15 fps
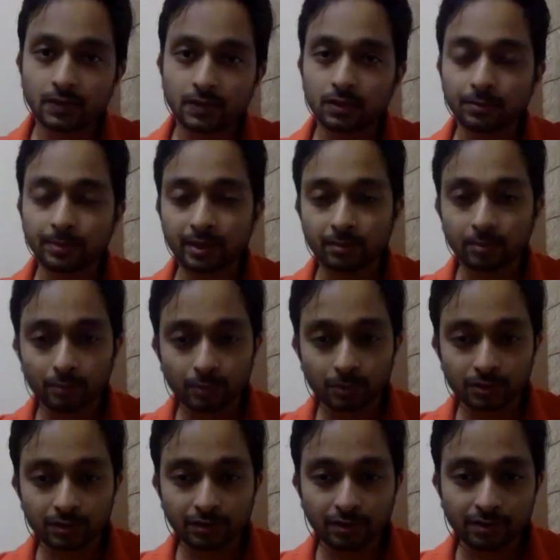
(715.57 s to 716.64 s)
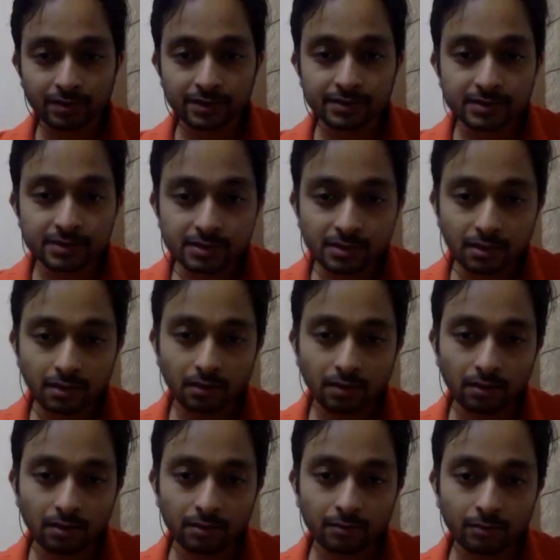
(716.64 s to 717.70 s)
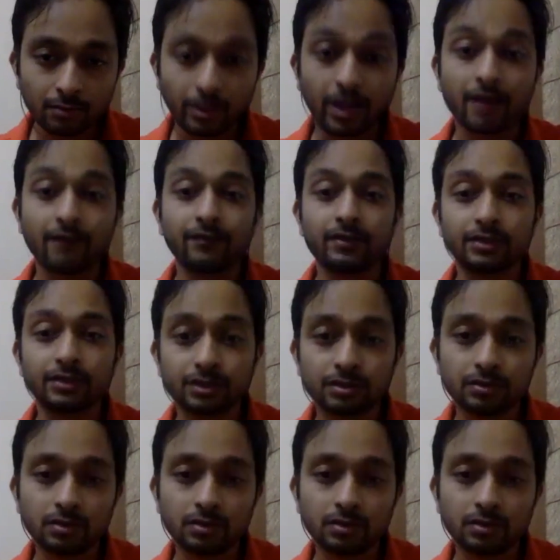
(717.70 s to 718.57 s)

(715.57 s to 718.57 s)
depending on what the drug is on average,